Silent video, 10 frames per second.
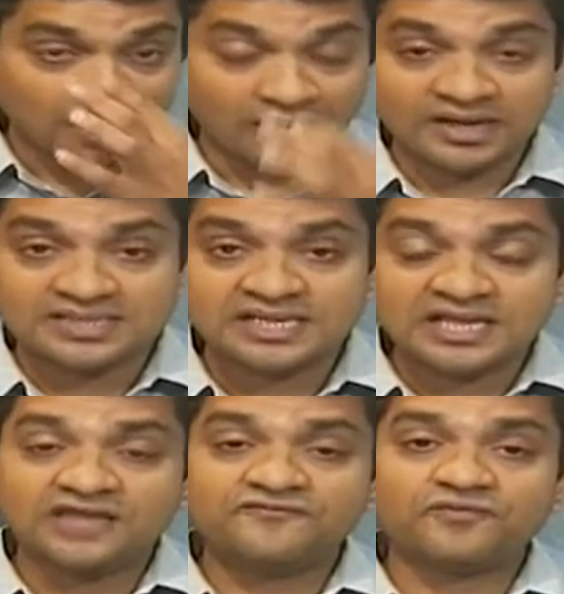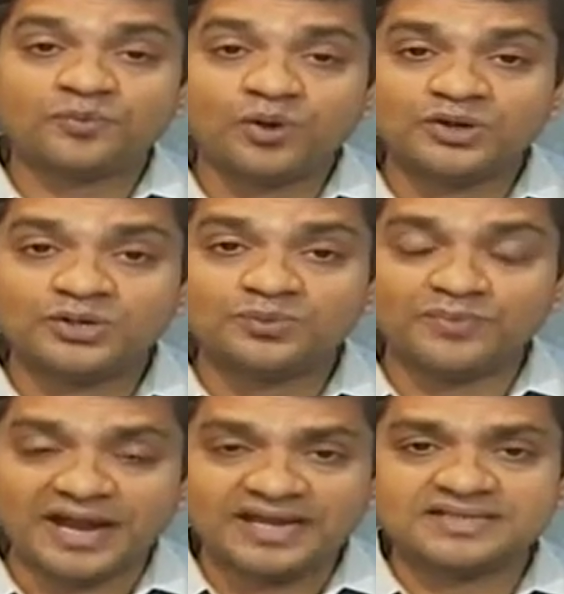or else if you wanted to
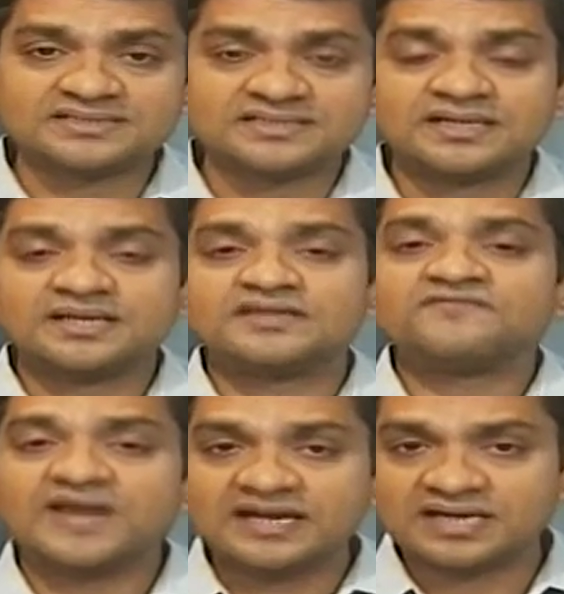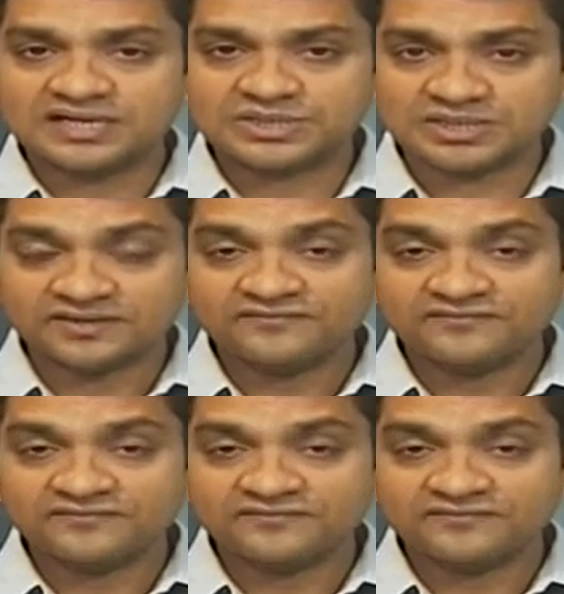manage the flood condition,